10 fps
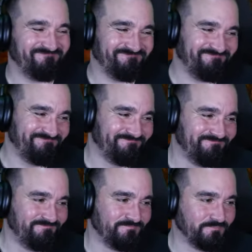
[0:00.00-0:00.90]

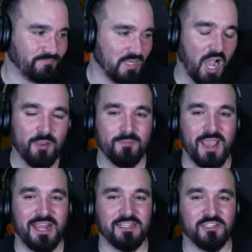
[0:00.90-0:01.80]
I'm
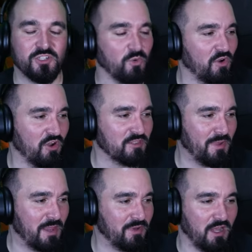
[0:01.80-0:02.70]
heading towards
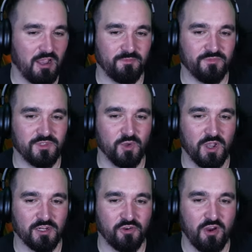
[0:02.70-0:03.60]
maybe not. You've
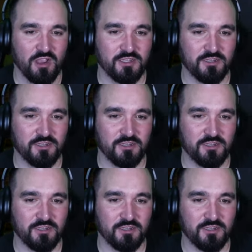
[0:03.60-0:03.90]
heard a croc.